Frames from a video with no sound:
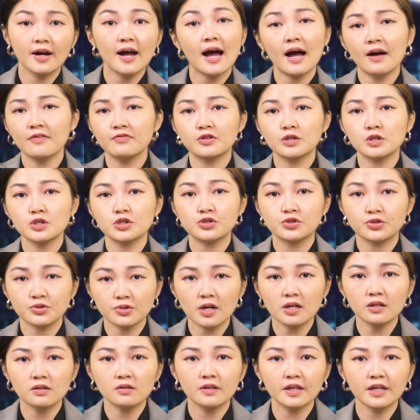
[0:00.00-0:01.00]
after
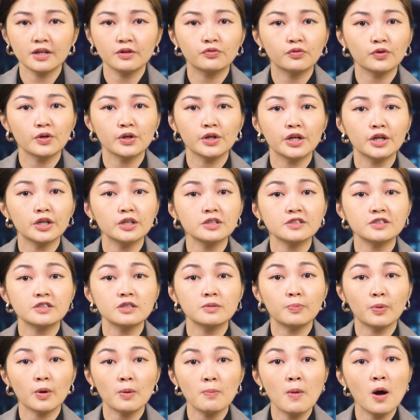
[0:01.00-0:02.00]
struggling for years
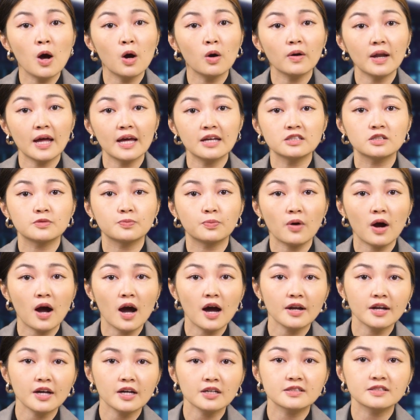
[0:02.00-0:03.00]
to promote its
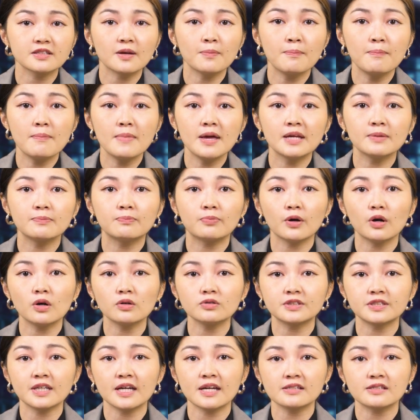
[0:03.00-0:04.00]
products amid
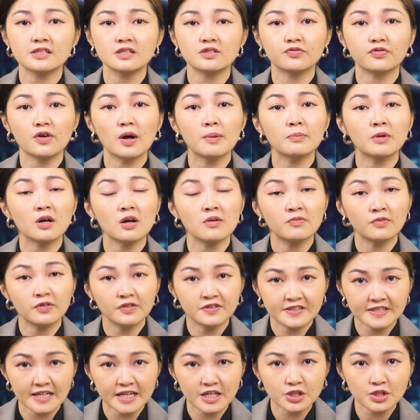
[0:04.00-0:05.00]
protests from
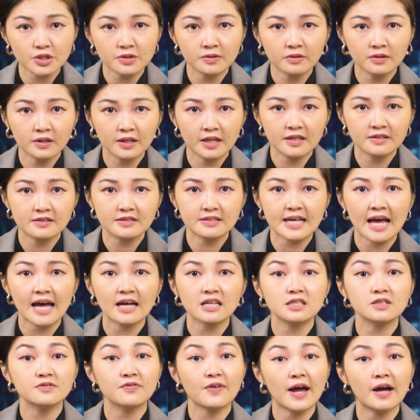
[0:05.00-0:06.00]
conversationalists,
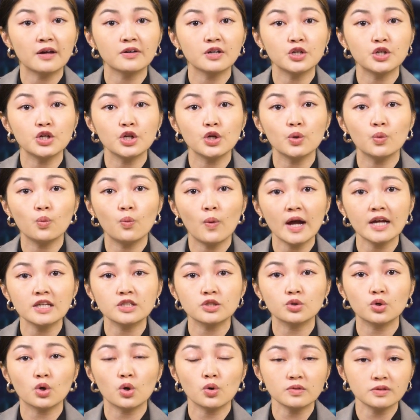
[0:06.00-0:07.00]
has found a new way
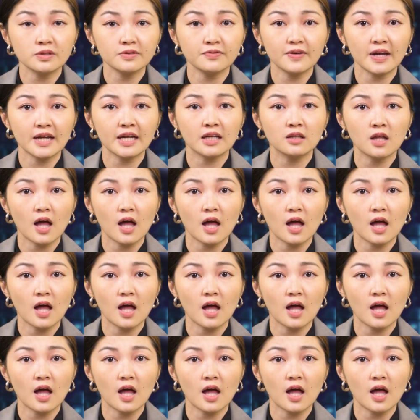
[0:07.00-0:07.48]
to cultivate